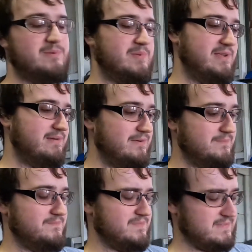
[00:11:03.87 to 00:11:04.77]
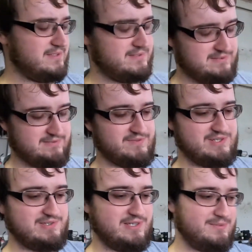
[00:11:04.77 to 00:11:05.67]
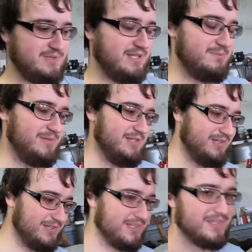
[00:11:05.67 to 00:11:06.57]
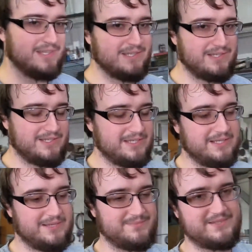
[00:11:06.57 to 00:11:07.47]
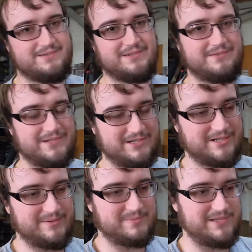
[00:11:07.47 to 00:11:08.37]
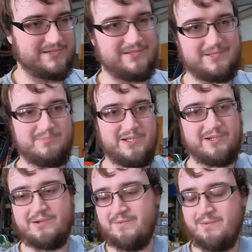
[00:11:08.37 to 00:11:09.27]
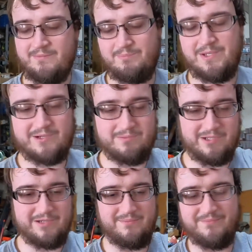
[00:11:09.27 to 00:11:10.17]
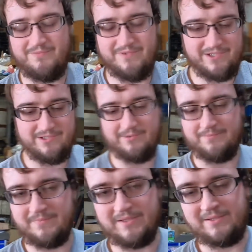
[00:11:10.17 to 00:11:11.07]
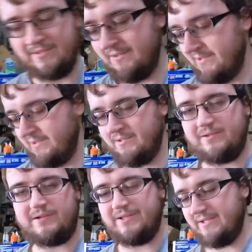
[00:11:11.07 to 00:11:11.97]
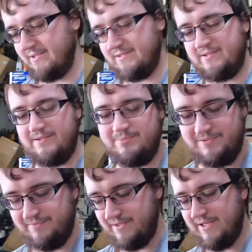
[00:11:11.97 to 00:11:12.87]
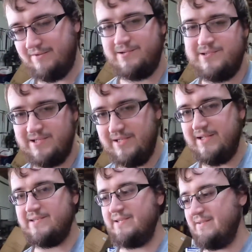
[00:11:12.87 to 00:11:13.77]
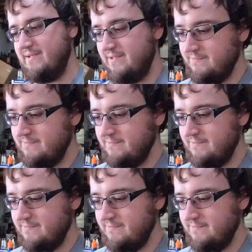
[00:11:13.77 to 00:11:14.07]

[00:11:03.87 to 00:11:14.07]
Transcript: spacer. Eventually I'm gonna get me a hood, and I'm still gonna run a carb spacer, just bigger plenum volume, all that good stuff. But for now, we're just gonna notch the intake.